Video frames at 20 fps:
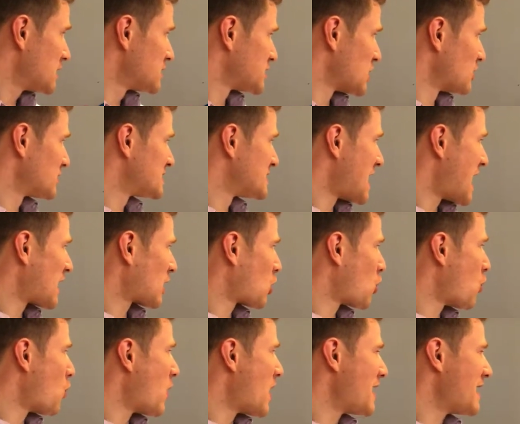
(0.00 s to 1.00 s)
So it's not
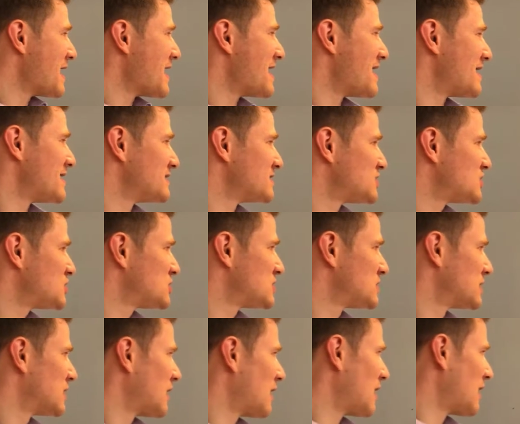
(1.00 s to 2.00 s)
quite
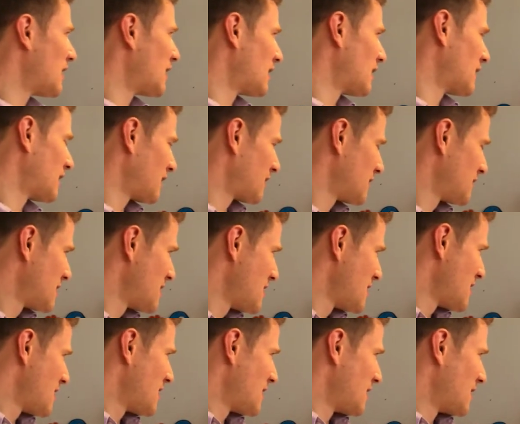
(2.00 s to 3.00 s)
as uh,
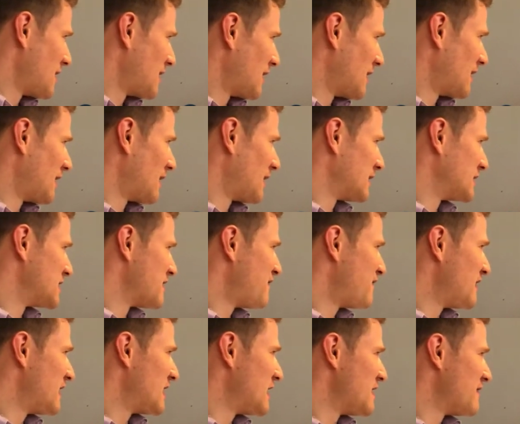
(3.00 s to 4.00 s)
uh,
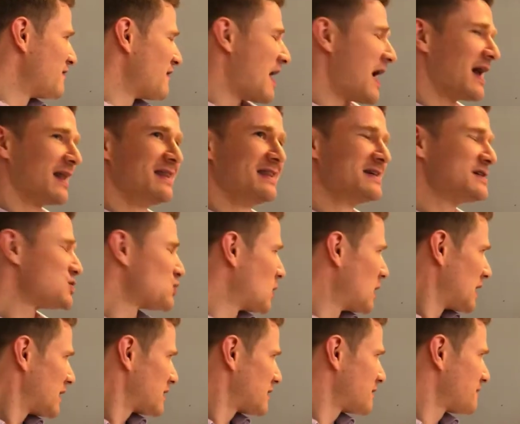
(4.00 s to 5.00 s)
definitive on this
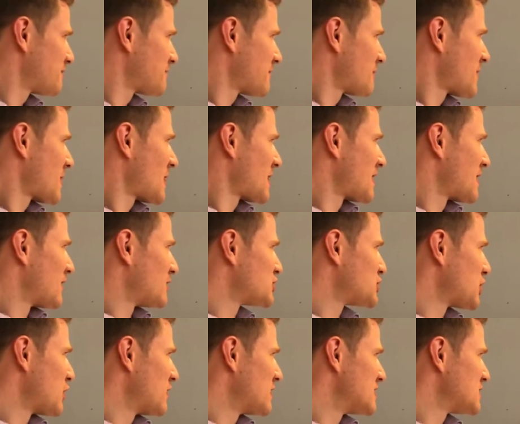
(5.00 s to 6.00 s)
one. I'll
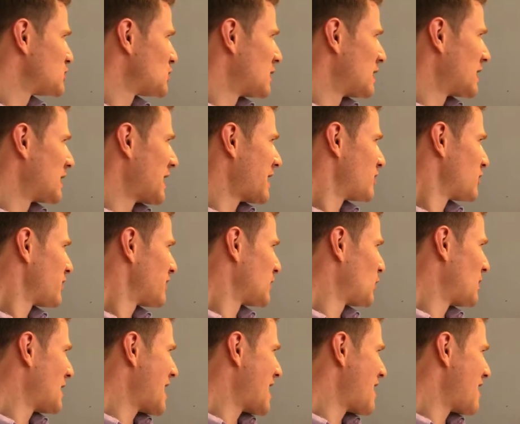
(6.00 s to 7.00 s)
show you this one. I don't
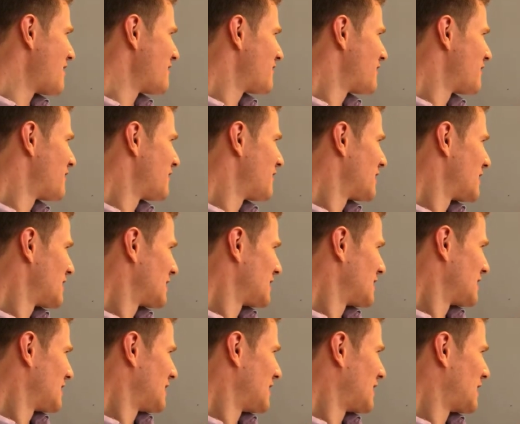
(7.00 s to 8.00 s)
think we have,
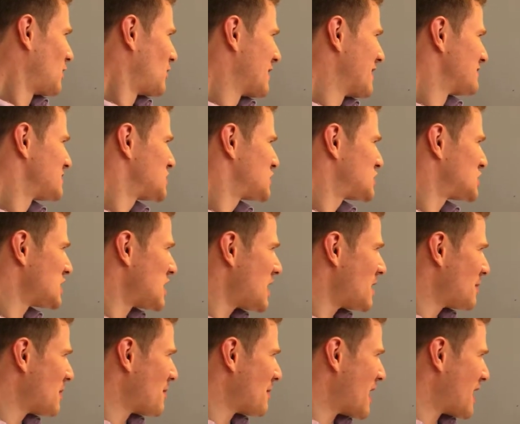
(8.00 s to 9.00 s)
uh, we have
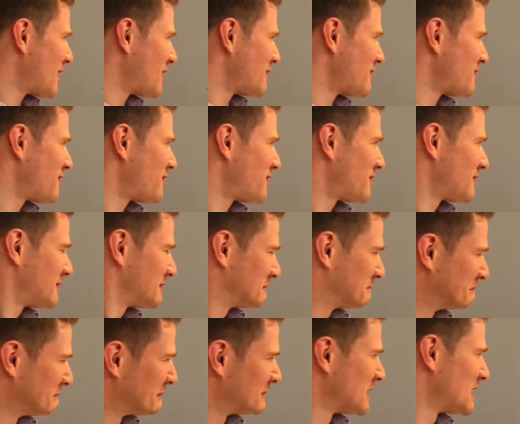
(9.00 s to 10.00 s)
some amount of,
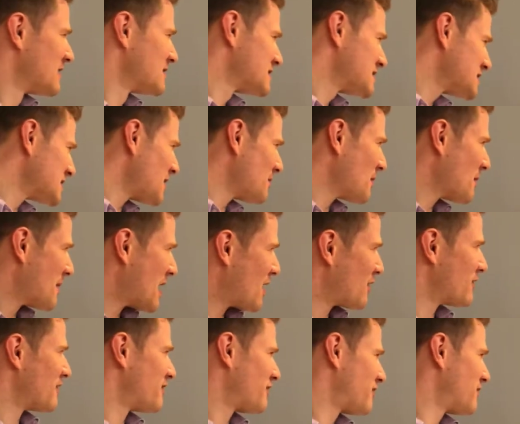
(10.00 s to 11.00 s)
some
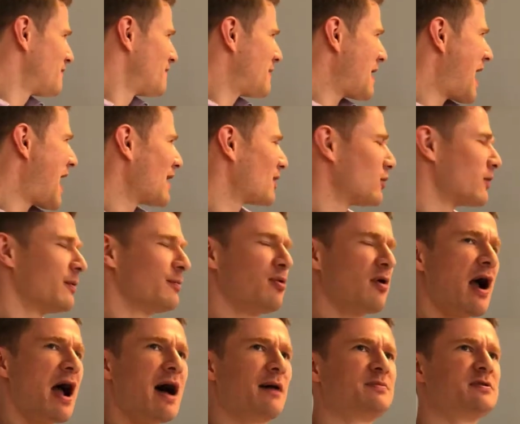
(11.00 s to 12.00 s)
amount of pattern
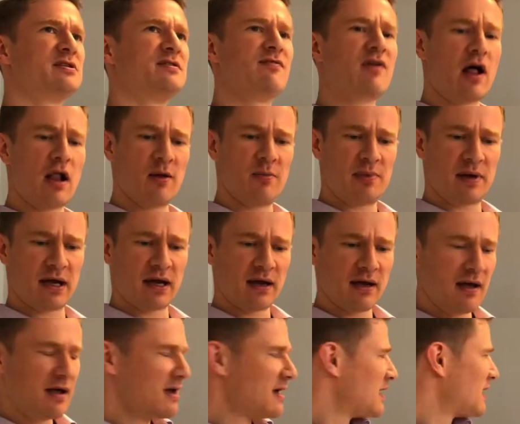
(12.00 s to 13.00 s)
perhaps developing,
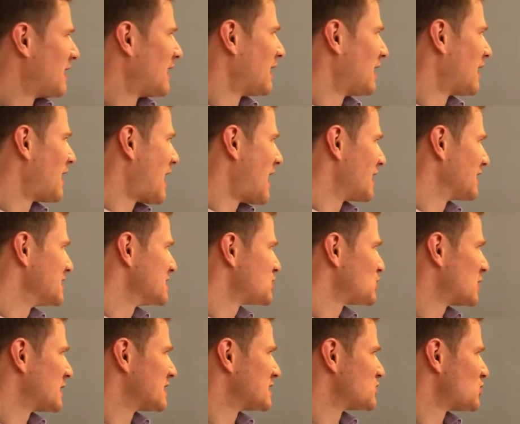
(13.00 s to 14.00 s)
uh, on
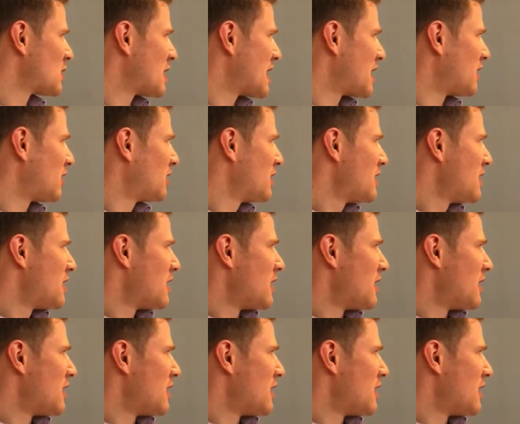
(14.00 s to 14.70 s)
this one as well.